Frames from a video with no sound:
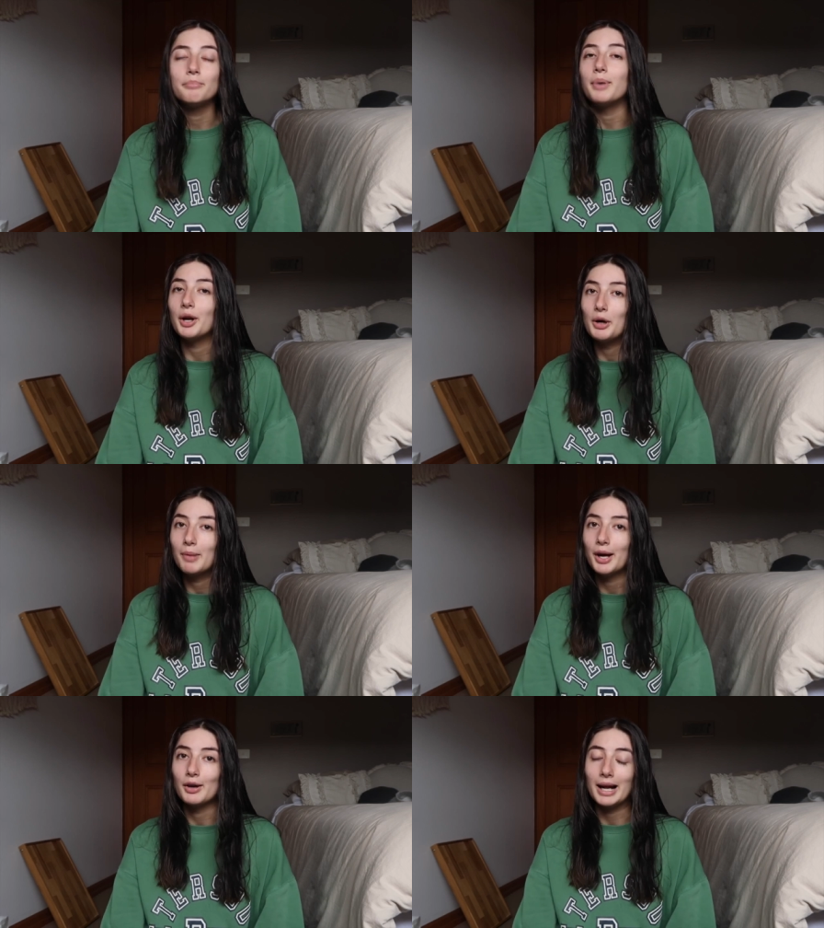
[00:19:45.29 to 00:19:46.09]
but oh
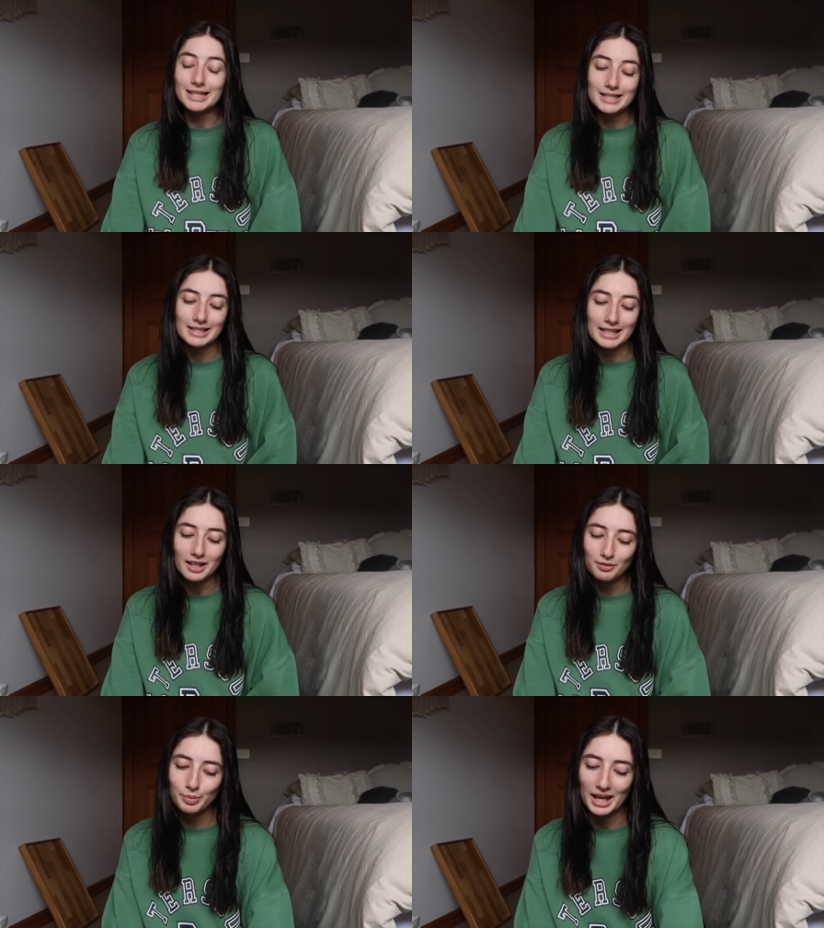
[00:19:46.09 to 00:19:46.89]
my god I
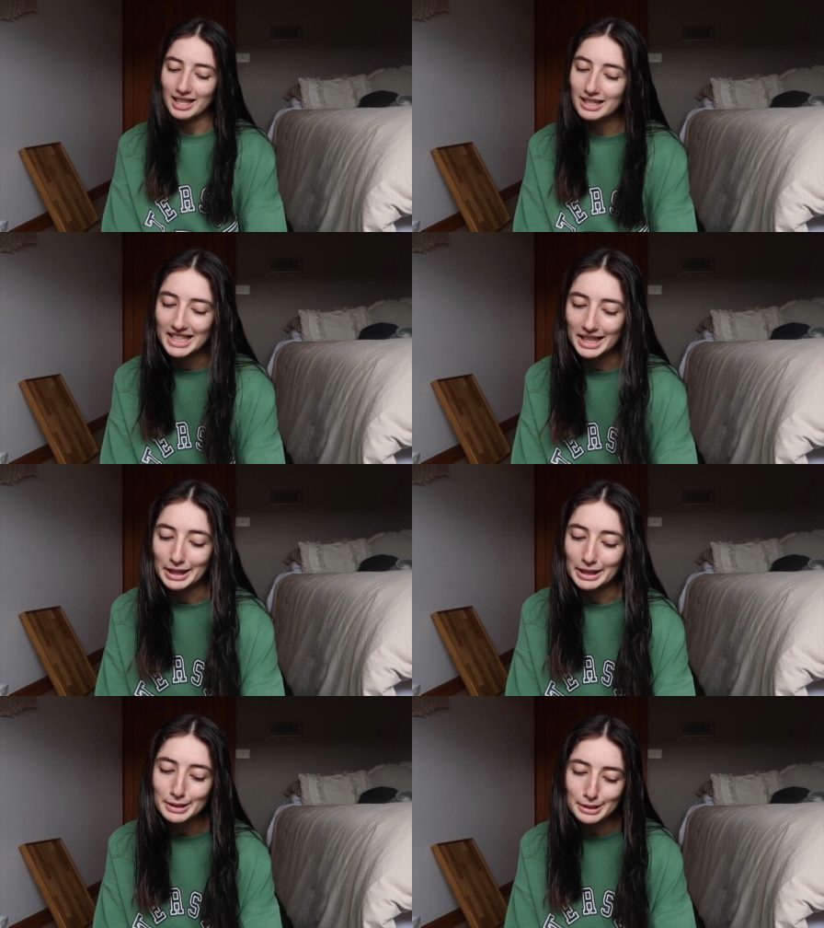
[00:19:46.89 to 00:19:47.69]
sneak peeked in
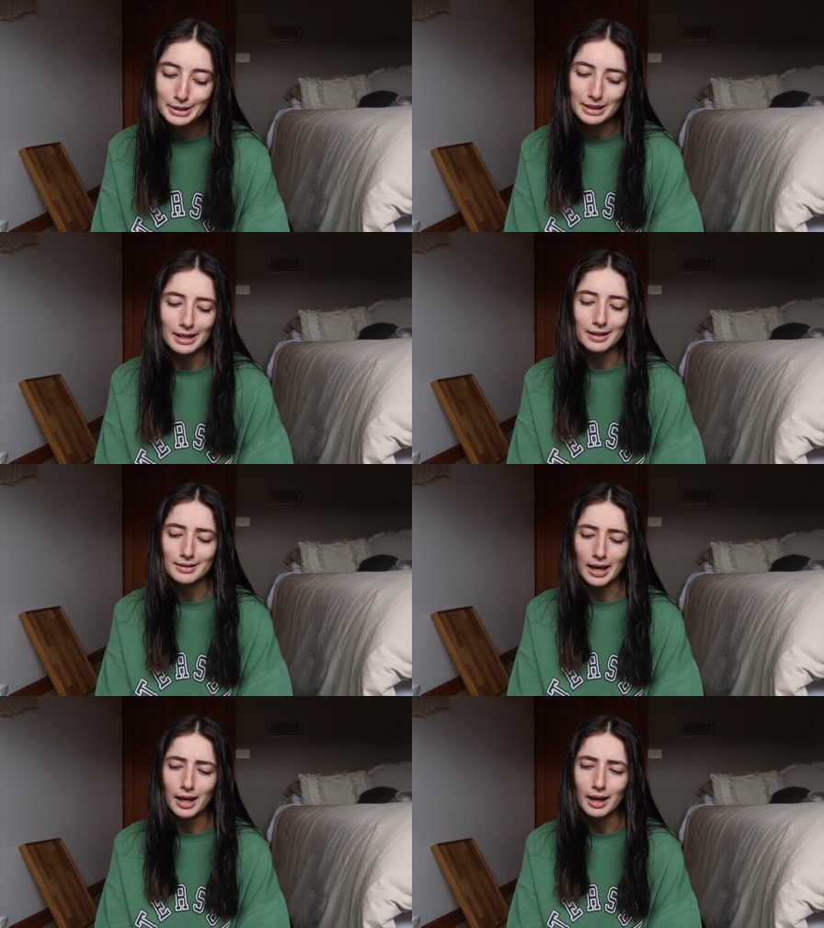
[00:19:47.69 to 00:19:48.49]
this is that a
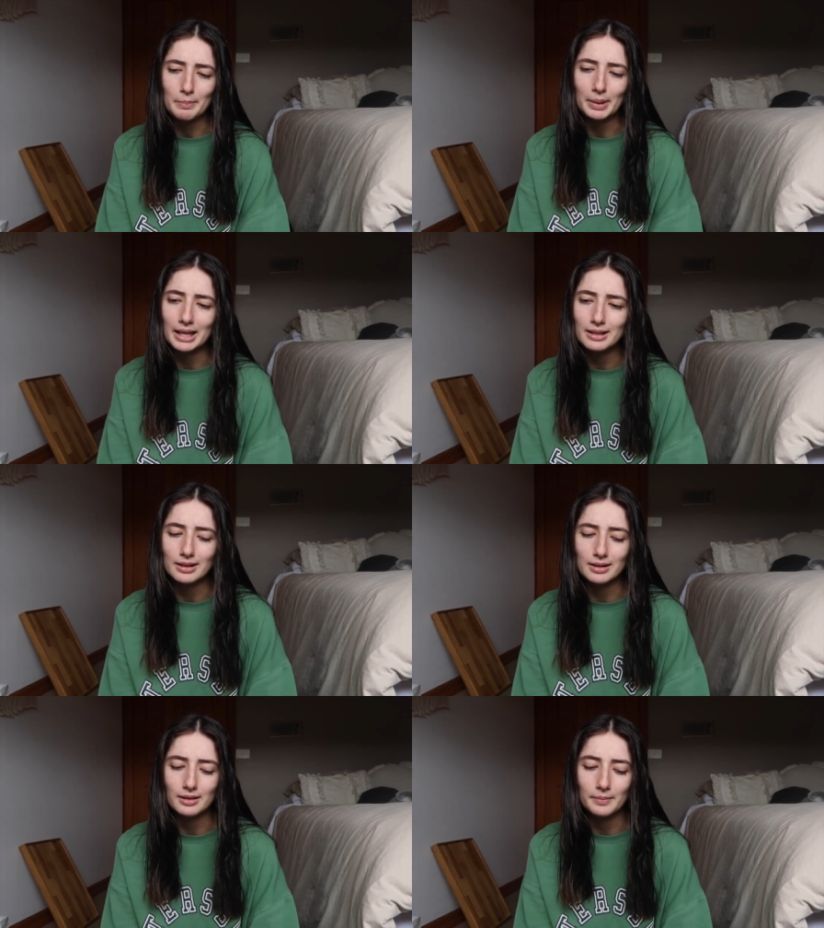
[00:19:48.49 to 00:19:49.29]
saying I peeked
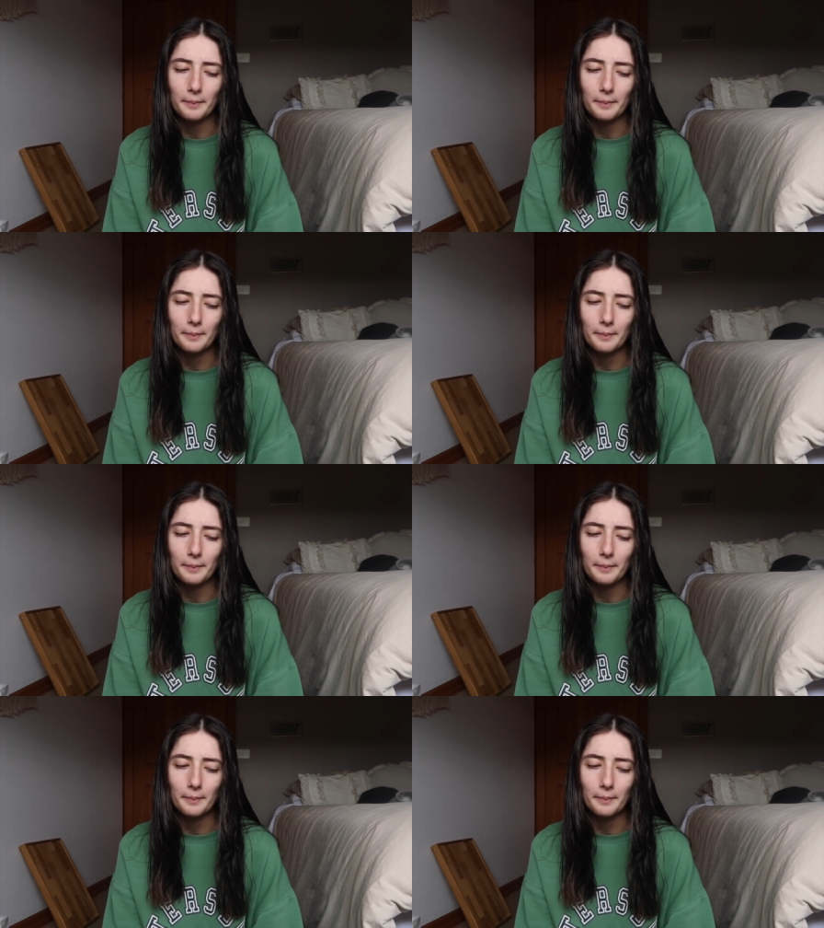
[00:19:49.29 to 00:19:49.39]
it